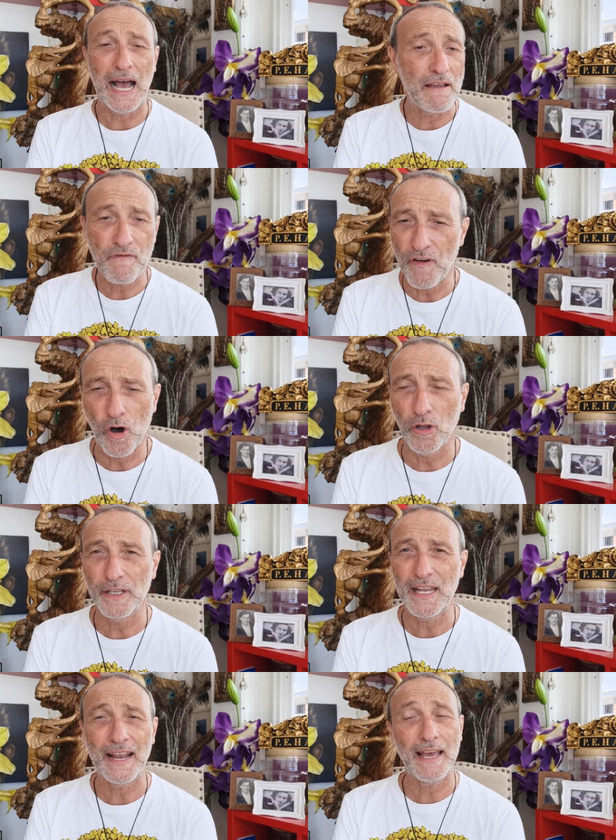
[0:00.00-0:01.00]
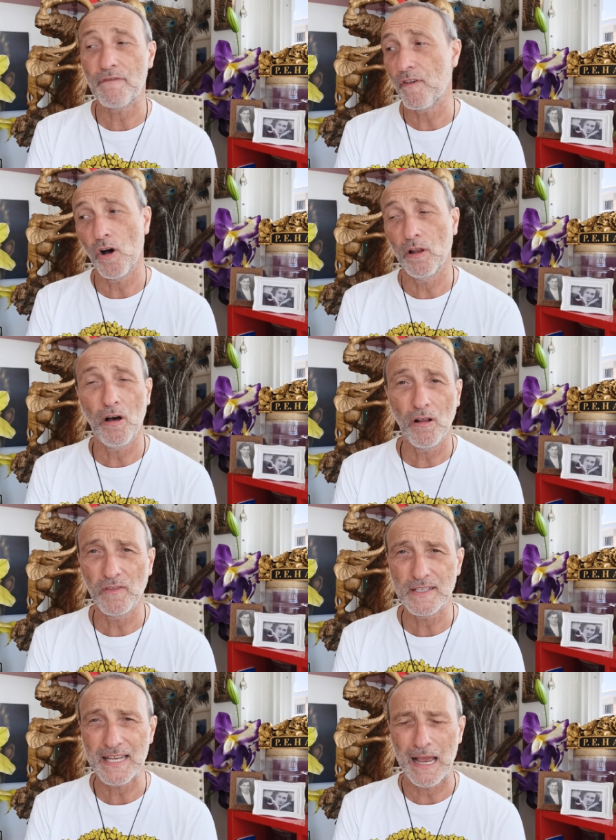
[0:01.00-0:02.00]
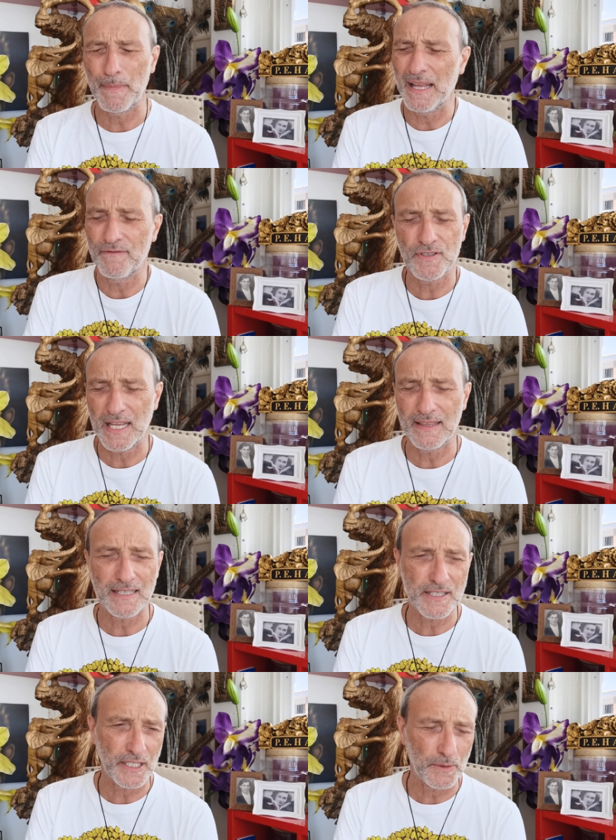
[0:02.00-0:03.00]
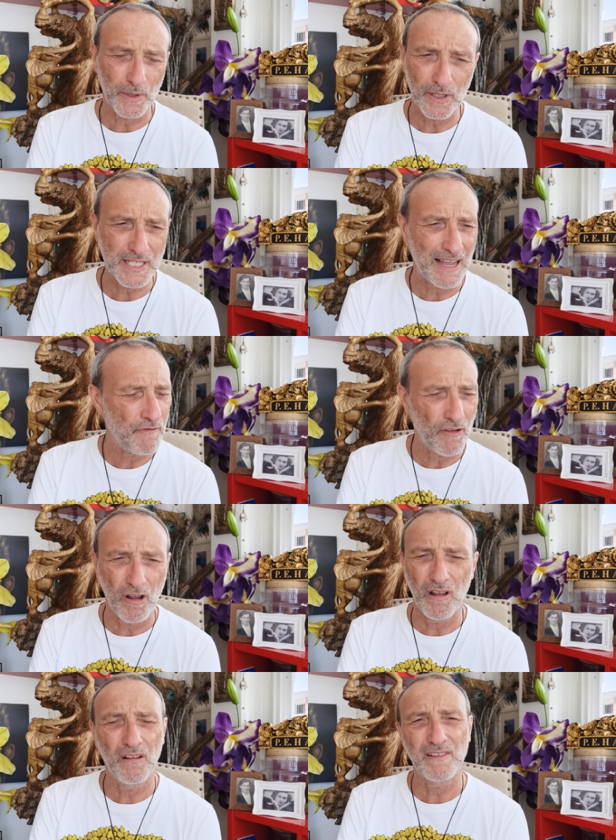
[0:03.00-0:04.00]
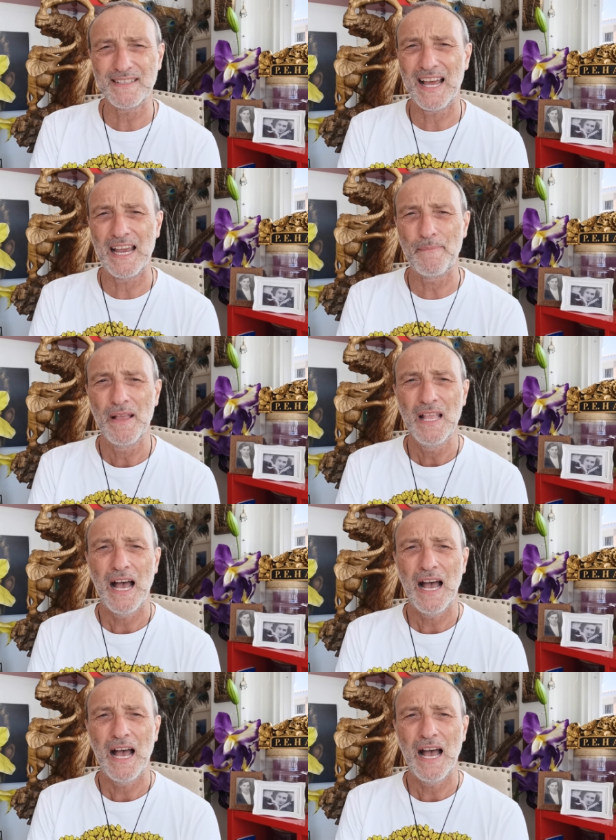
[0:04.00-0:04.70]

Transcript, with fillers: I've fallen, and I fall all the time, and I've said that to you loads, I fall all the time.